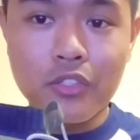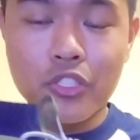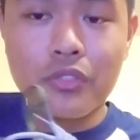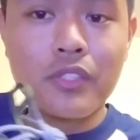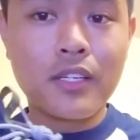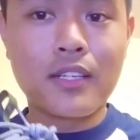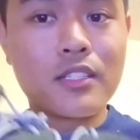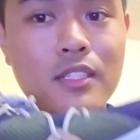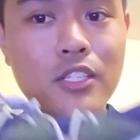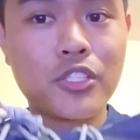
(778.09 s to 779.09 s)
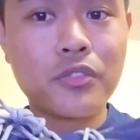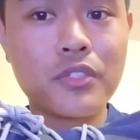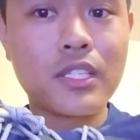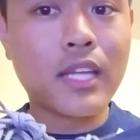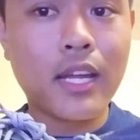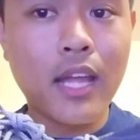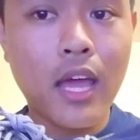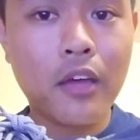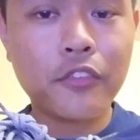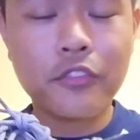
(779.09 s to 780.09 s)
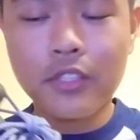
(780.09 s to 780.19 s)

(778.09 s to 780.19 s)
shoe, because this shoe is a 9.5